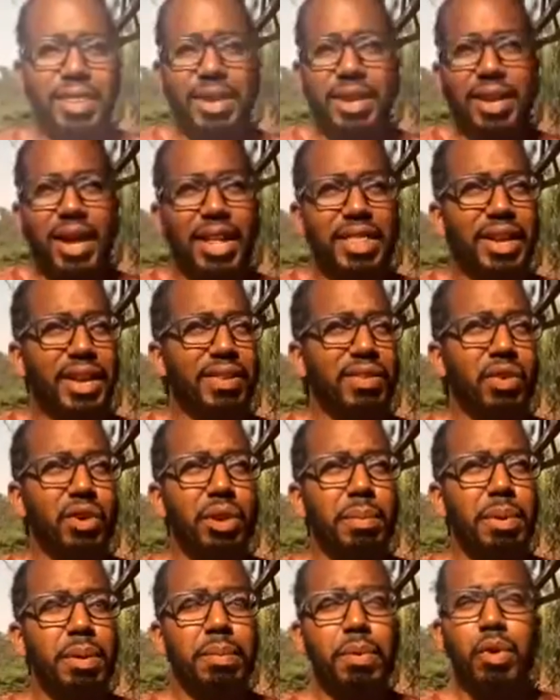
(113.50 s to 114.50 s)
I think it's
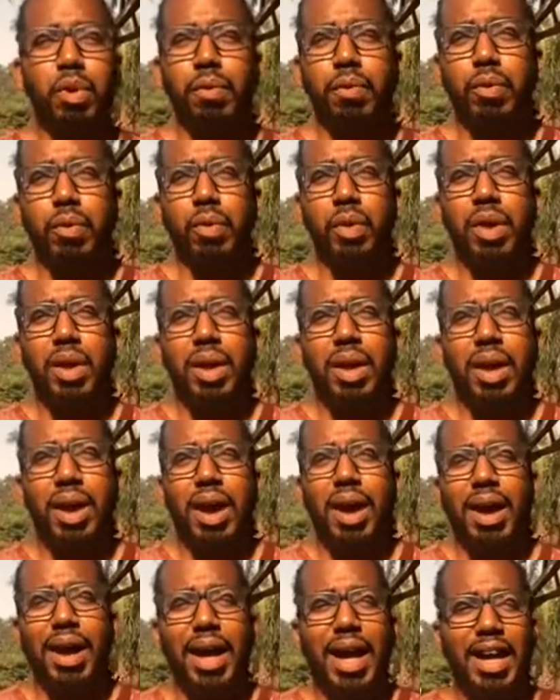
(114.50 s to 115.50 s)
going to be beautiful.
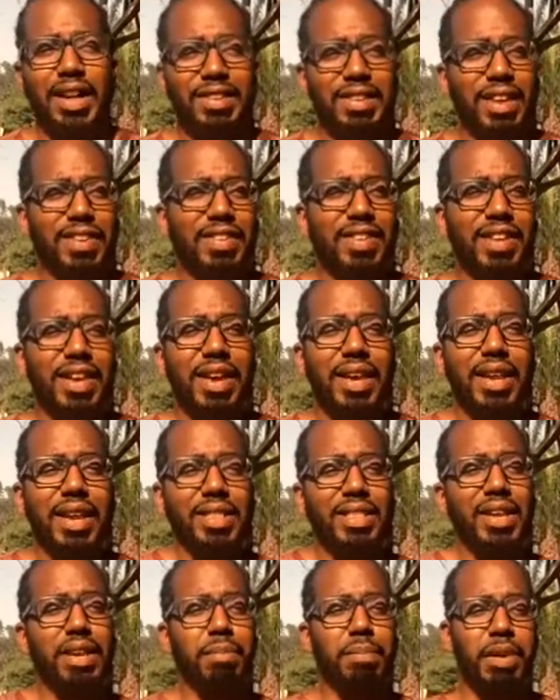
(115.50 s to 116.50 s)
As I said, I
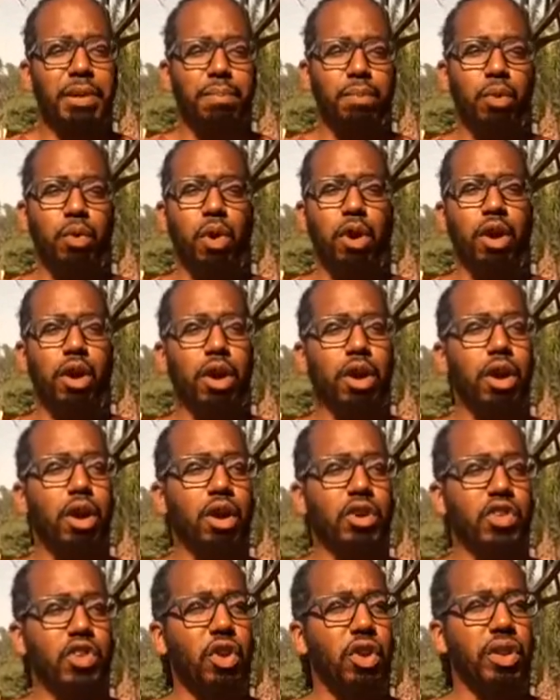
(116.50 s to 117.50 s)
think people
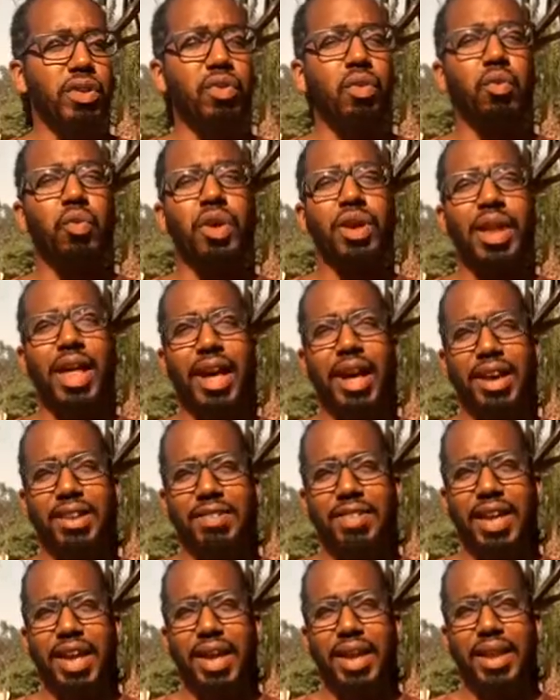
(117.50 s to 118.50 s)
are starting to realize
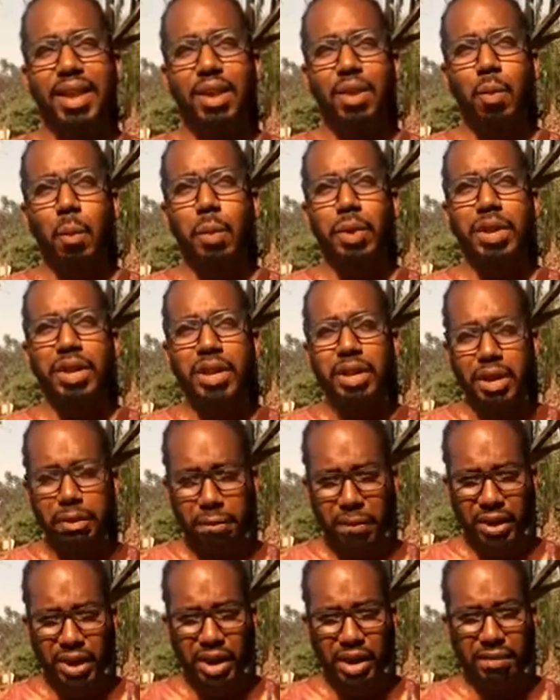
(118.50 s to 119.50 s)
that we need a
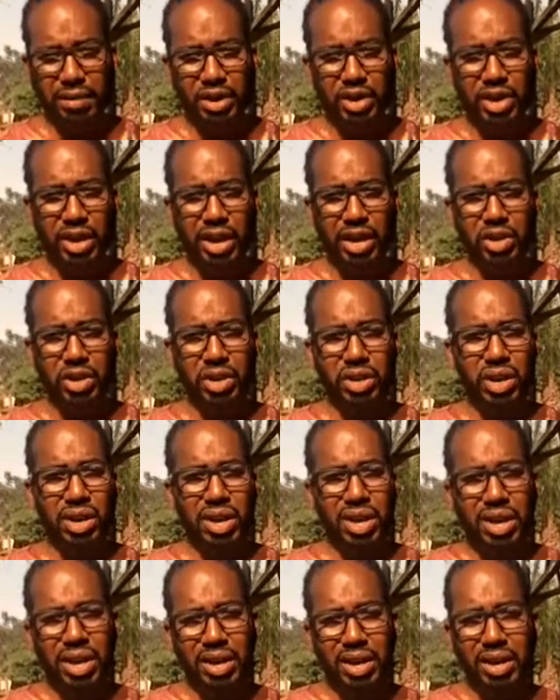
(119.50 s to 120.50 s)
different kind of education,
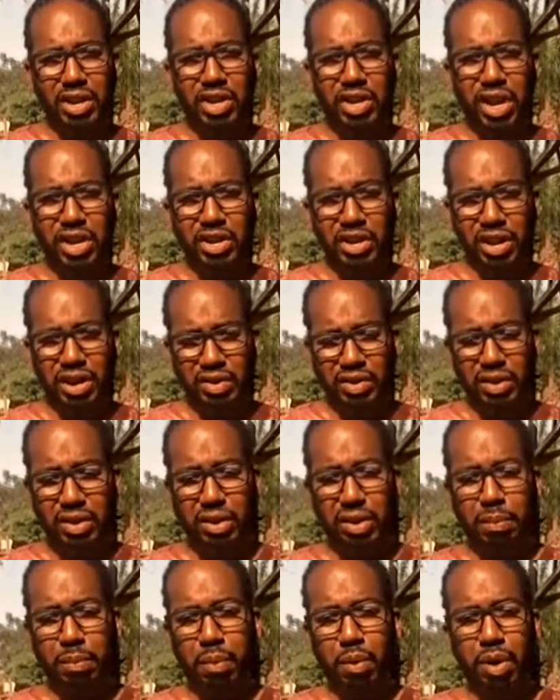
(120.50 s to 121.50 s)
an education that is
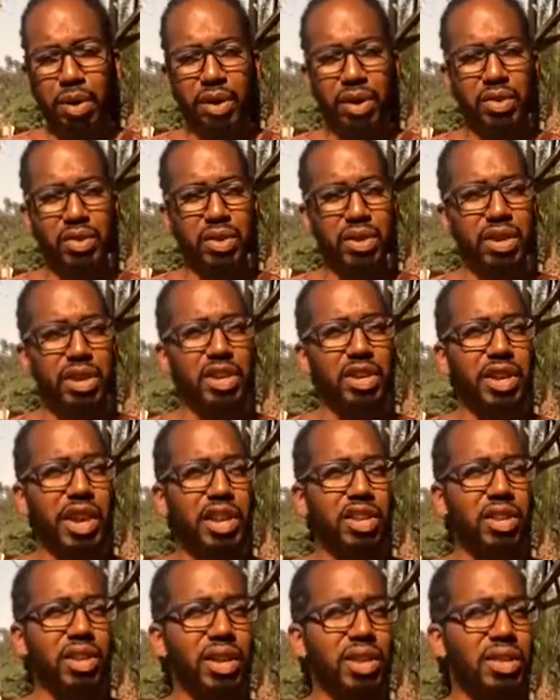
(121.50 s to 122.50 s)
centered upon us, an
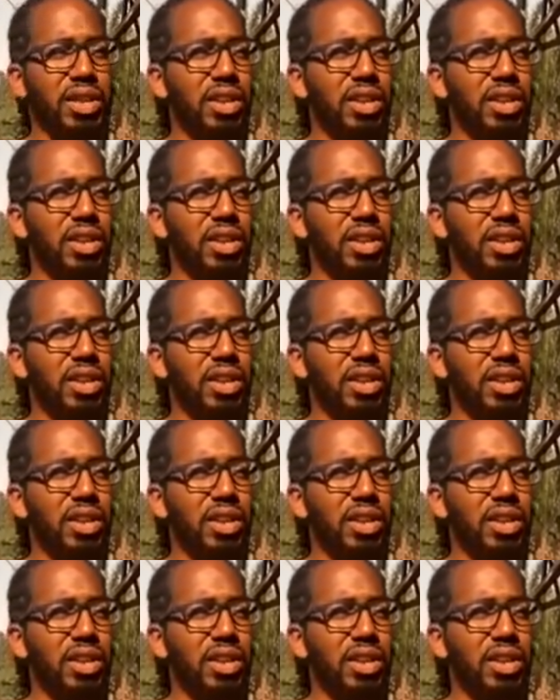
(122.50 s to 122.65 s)
education that